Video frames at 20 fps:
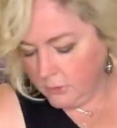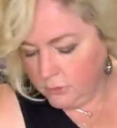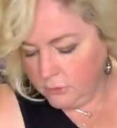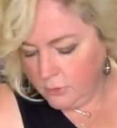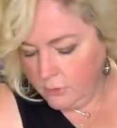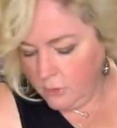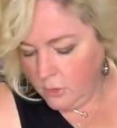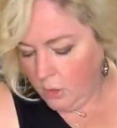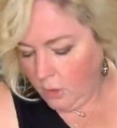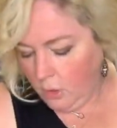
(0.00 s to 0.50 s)

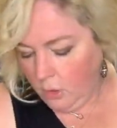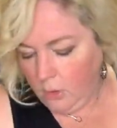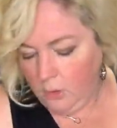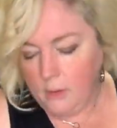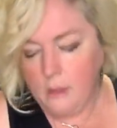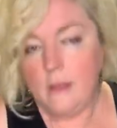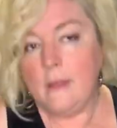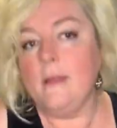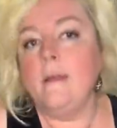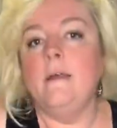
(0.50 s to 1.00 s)
through the
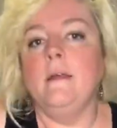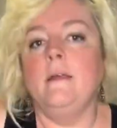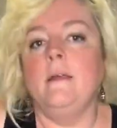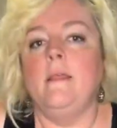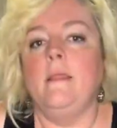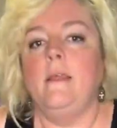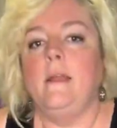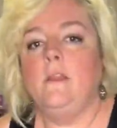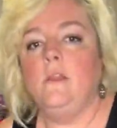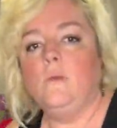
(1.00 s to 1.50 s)
hole,
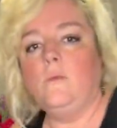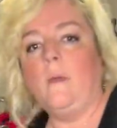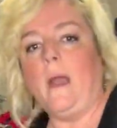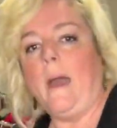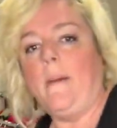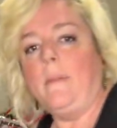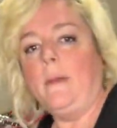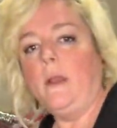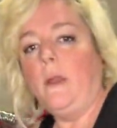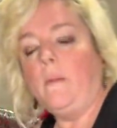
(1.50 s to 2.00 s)
then you
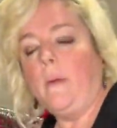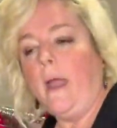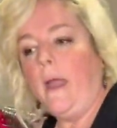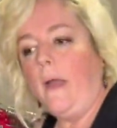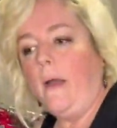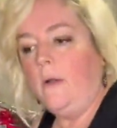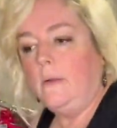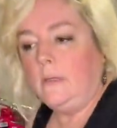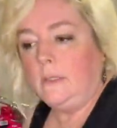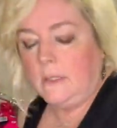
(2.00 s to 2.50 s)
wrap it
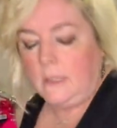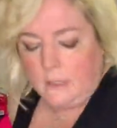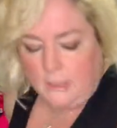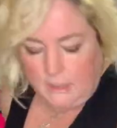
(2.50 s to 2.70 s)
around